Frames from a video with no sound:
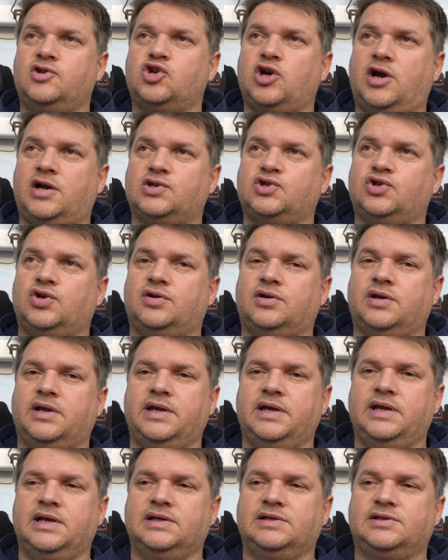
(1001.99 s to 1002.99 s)
charger,
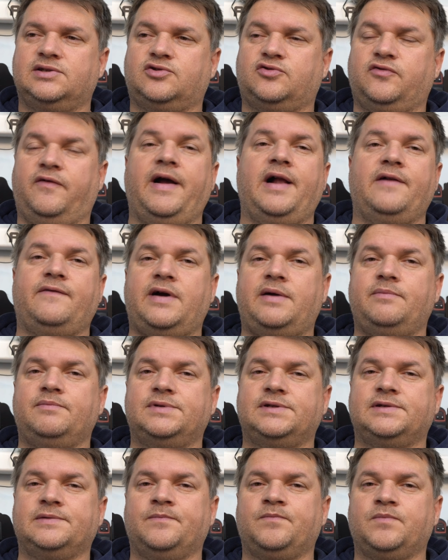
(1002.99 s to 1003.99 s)
is twelve
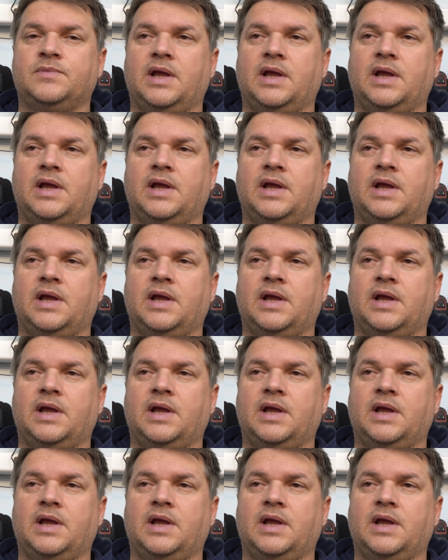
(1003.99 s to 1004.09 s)
amps,